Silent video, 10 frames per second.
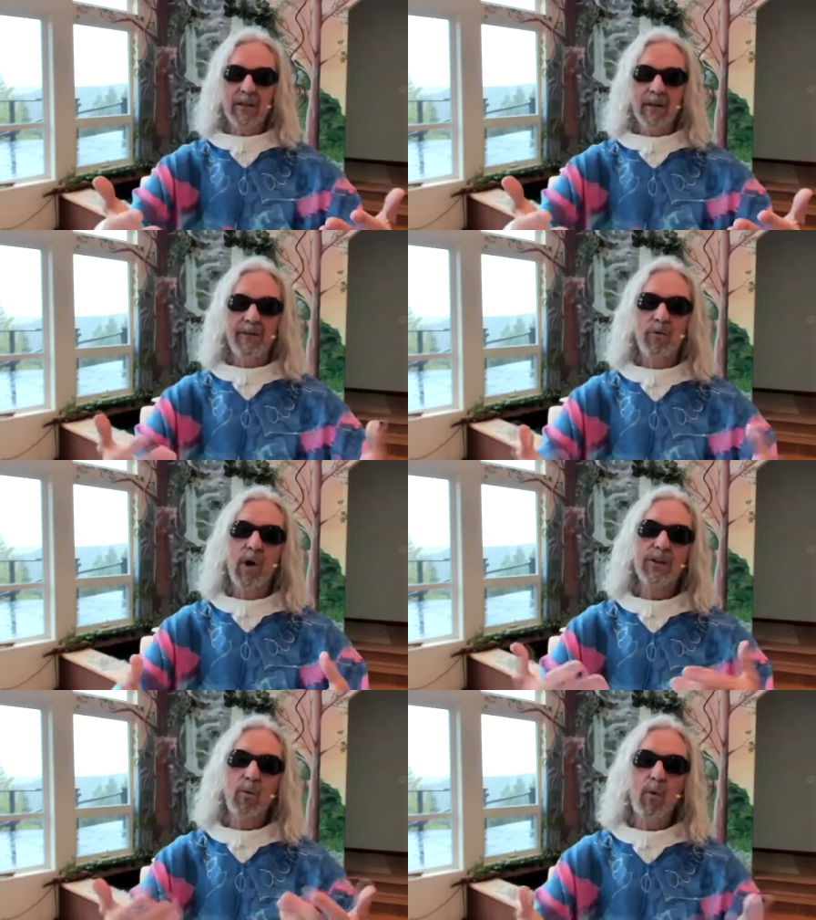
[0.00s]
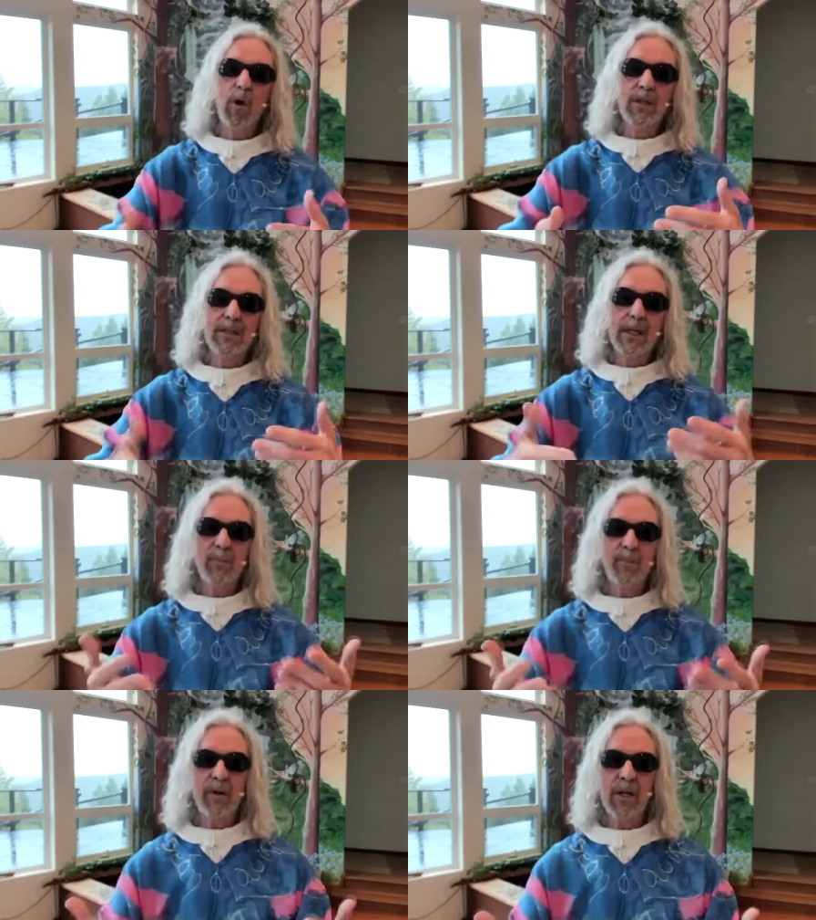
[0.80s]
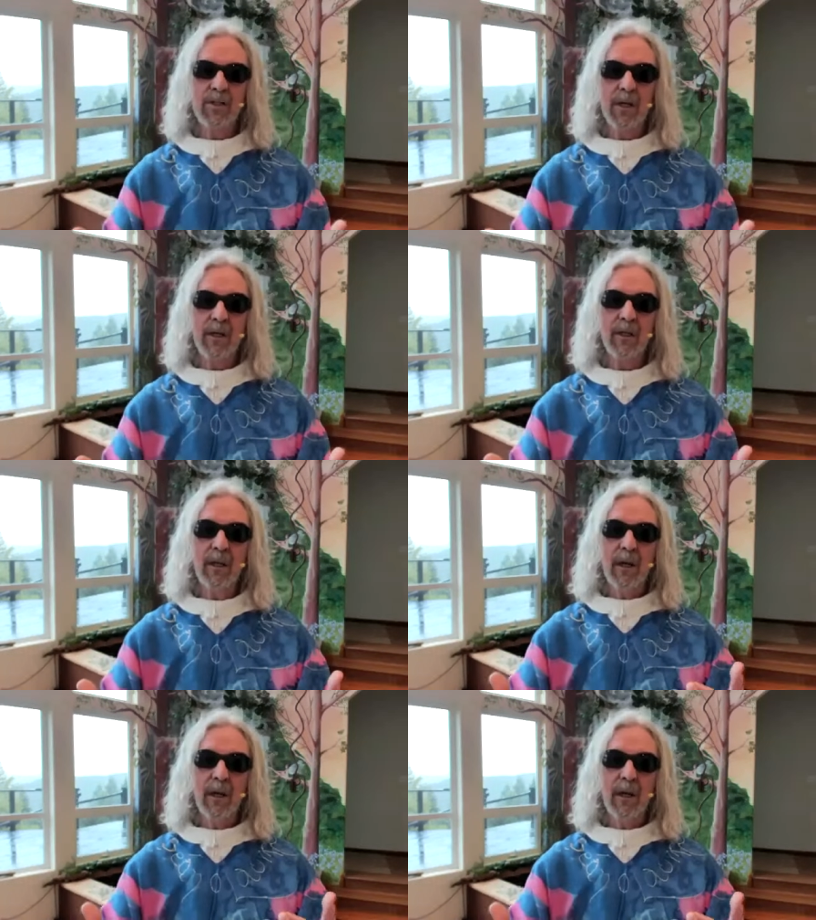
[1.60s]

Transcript: for what the world is experiencing